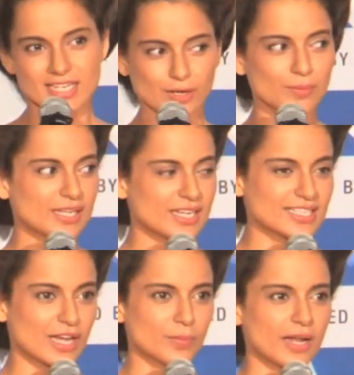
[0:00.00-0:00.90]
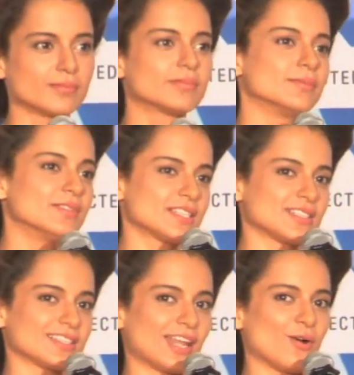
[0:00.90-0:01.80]
10 minutes, I'd be like, this
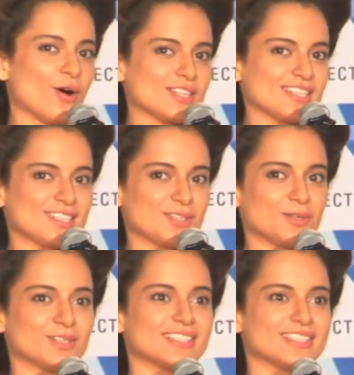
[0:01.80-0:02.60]
is it, I got it. You know,